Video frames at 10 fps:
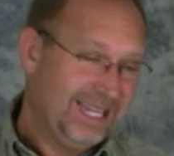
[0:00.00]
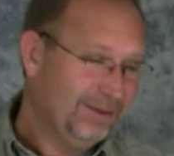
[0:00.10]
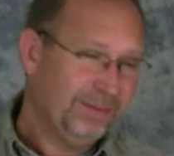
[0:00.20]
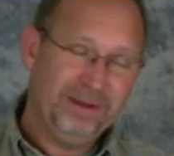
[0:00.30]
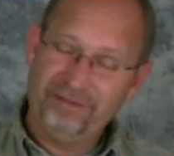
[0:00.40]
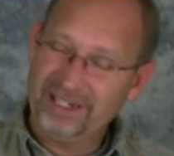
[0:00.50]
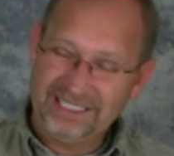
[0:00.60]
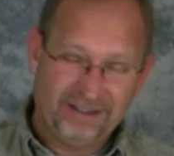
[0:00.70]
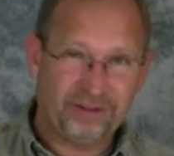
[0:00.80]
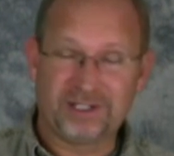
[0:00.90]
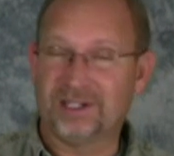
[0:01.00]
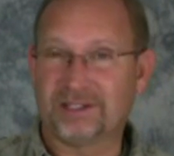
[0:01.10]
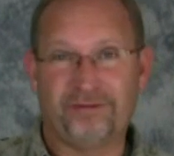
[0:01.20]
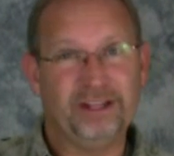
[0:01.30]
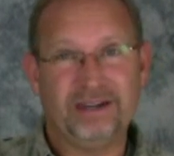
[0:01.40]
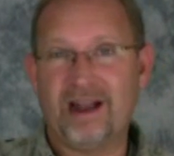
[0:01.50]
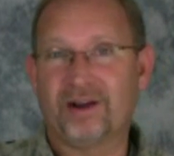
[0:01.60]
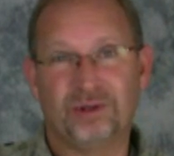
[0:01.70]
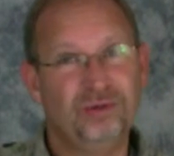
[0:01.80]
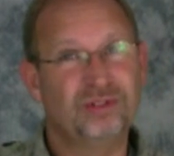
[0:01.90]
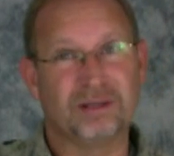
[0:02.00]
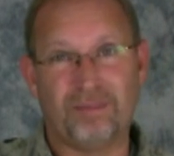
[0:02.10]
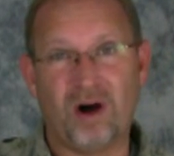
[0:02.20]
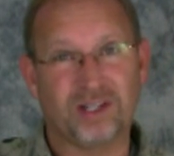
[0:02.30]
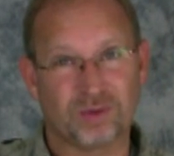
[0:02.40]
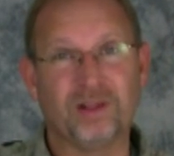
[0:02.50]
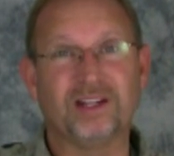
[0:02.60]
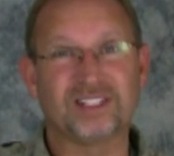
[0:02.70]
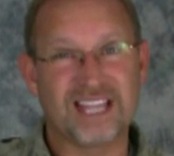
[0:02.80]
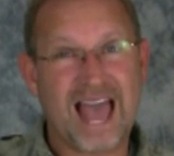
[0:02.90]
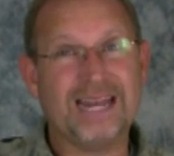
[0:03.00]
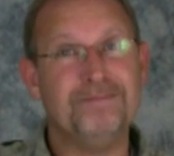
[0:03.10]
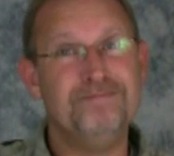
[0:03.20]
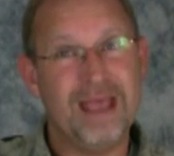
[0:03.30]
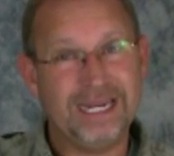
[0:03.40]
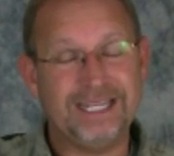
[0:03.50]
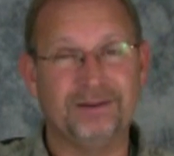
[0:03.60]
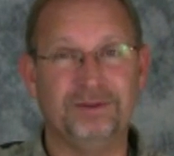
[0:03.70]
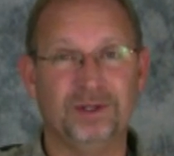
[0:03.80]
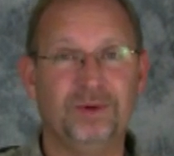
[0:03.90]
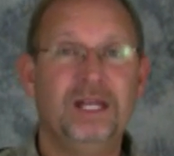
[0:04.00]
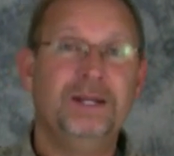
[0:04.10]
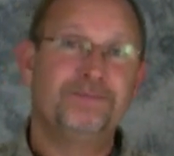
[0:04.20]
it would be very difficult to figure out who's the boss when there's that many of you.